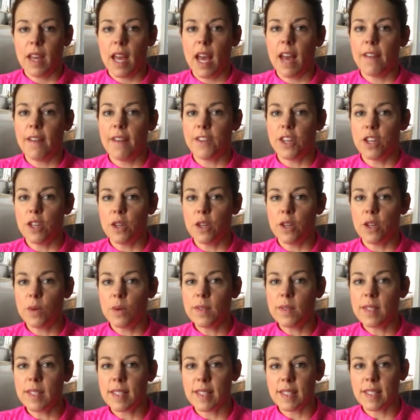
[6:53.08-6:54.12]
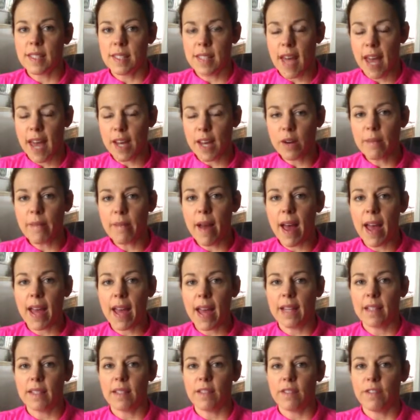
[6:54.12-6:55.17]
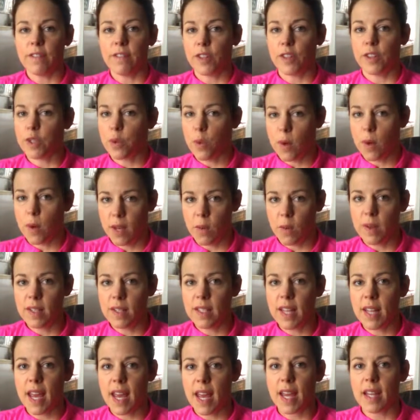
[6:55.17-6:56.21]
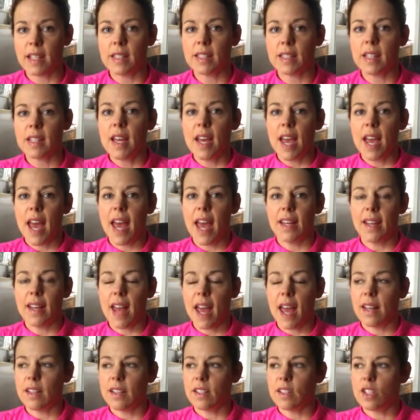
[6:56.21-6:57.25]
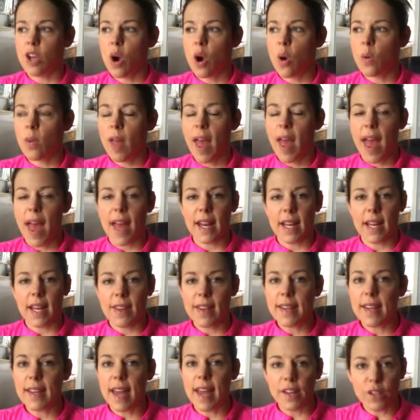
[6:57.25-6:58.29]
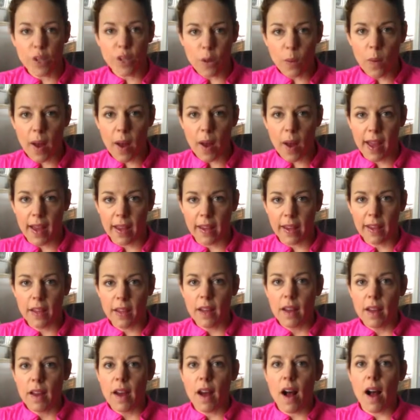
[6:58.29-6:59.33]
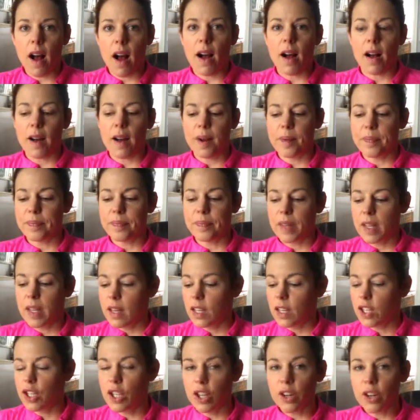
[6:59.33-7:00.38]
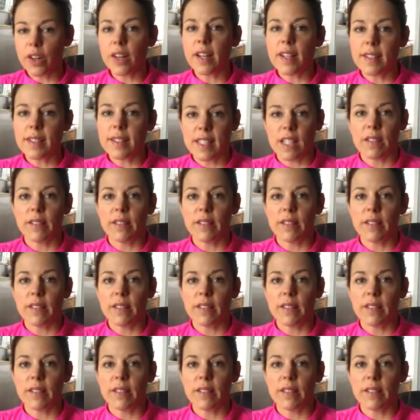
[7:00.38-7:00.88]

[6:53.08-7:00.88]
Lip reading: If you set your mind for 21 days and don't let anything get in your way, you're going to see